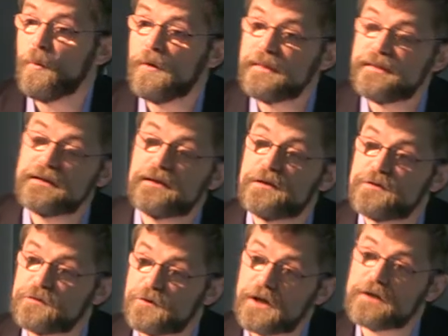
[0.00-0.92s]
one thing
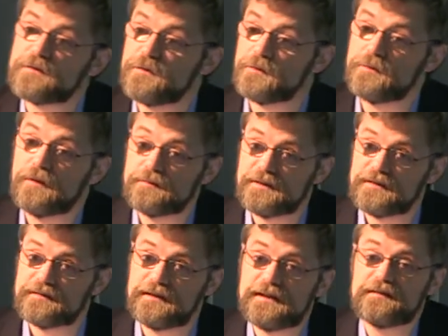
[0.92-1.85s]
that strikes you of
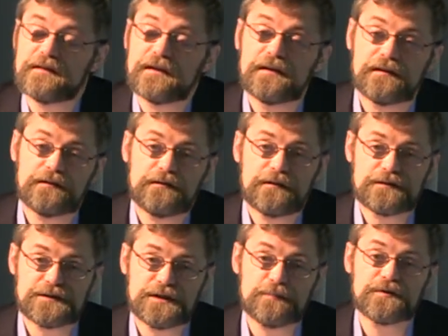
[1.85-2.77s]
this list is
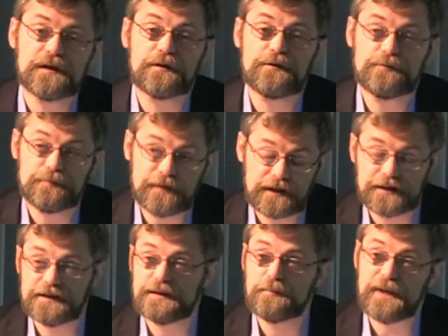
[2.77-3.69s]
that chimps are
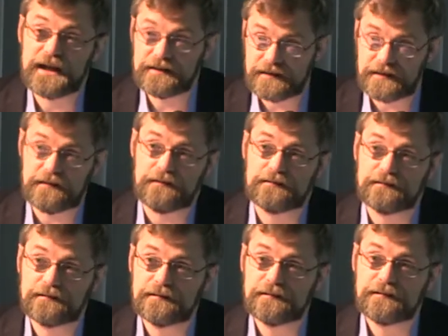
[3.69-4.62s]
very demanding.
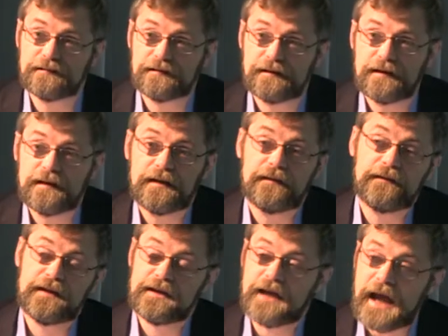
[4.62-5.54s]

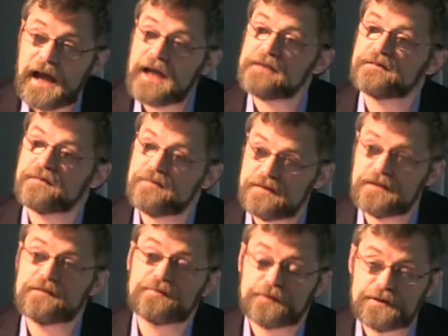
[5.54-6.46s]
They ask
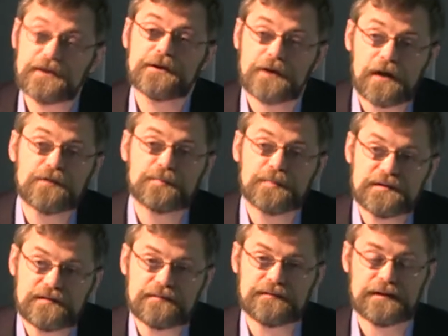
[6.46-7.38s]
things for their
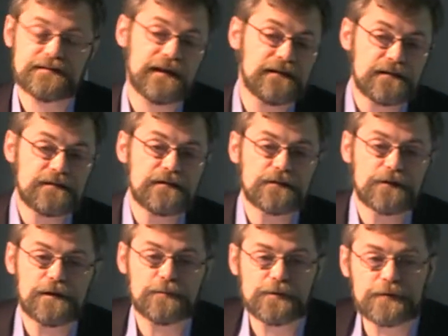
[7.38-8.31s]
conspecifics, and this is
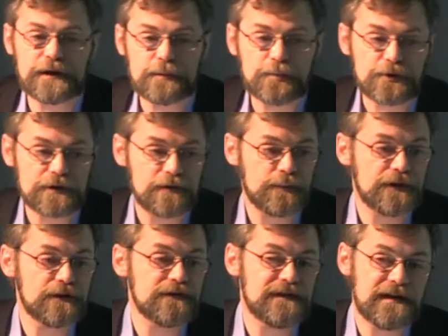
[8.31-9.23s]
gonna be very important
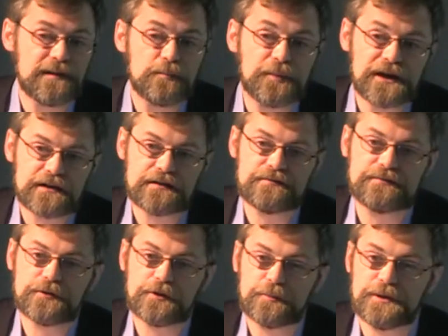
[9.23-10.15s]
because the imperative
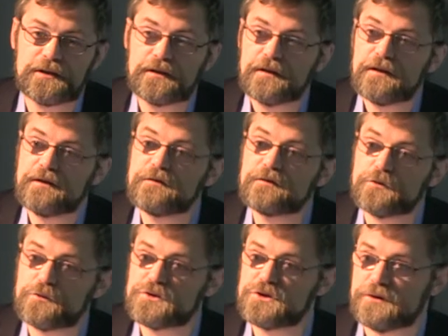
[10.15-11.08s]
format is
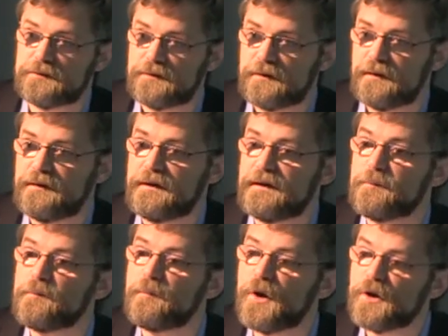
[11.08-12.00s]
crucial.
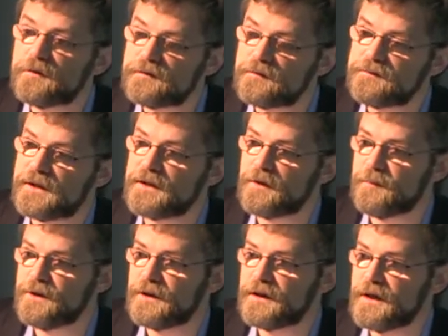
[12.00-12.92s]
Most of their
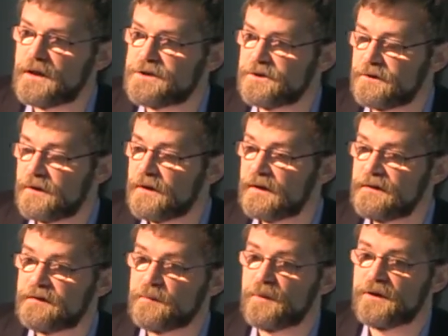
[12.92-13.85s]
communication
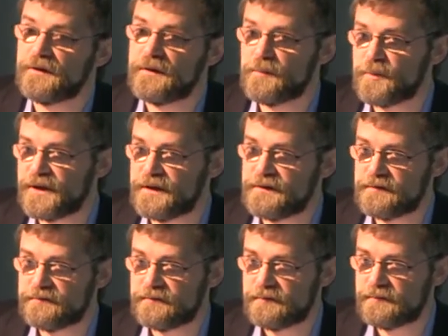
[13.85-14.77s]
is about
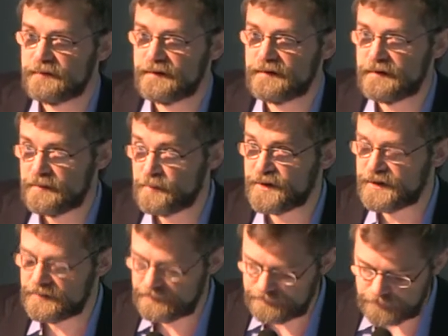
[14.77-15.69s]
imperative, in the
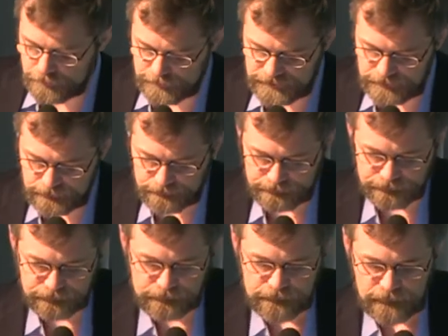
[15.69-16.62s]
imperative format.
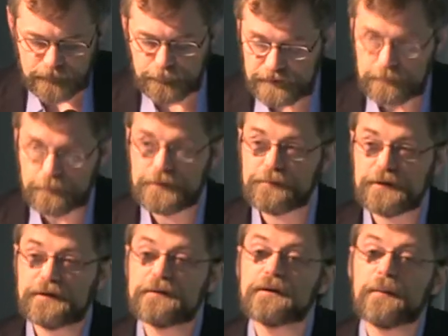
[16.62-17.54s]
We
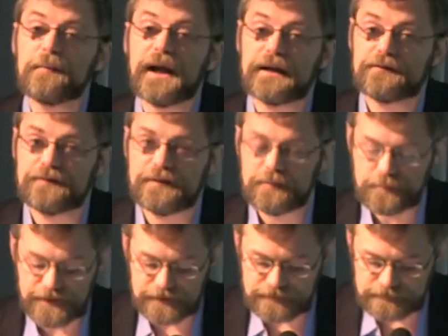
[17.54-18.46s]
will come back to the
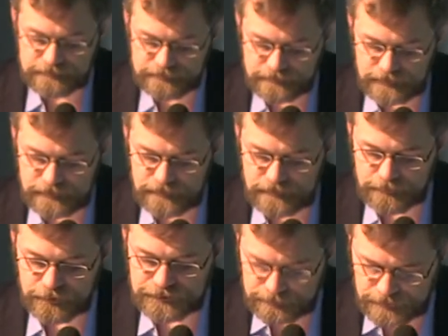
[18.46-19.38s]
imperative
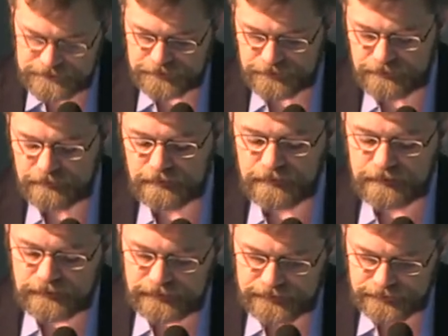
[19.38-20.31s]
motivation
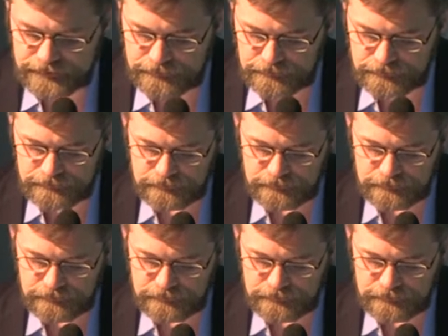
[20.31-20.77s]
later.